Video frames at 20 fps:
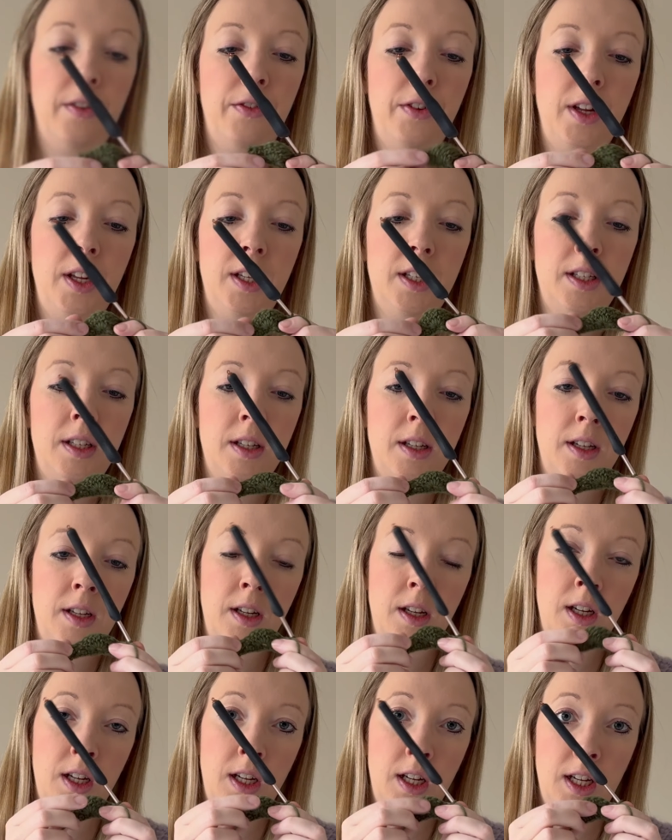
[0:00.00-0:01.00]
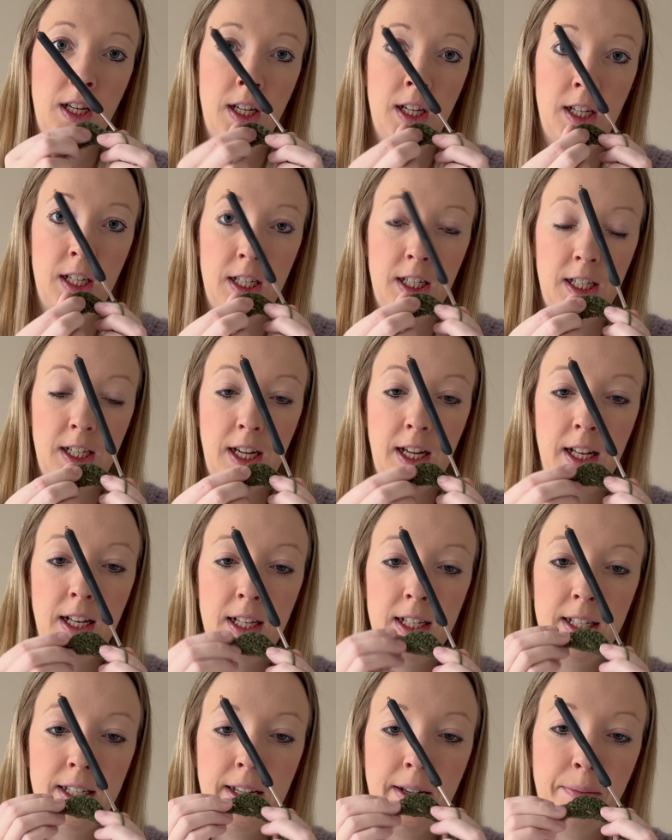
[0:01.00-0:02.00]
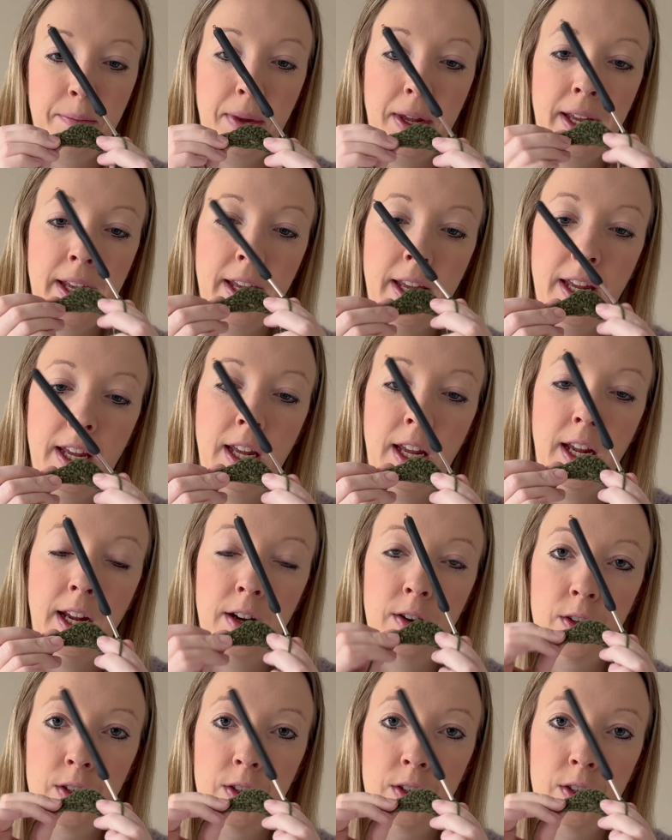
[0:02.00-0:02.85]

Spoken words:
These shells I'm making here,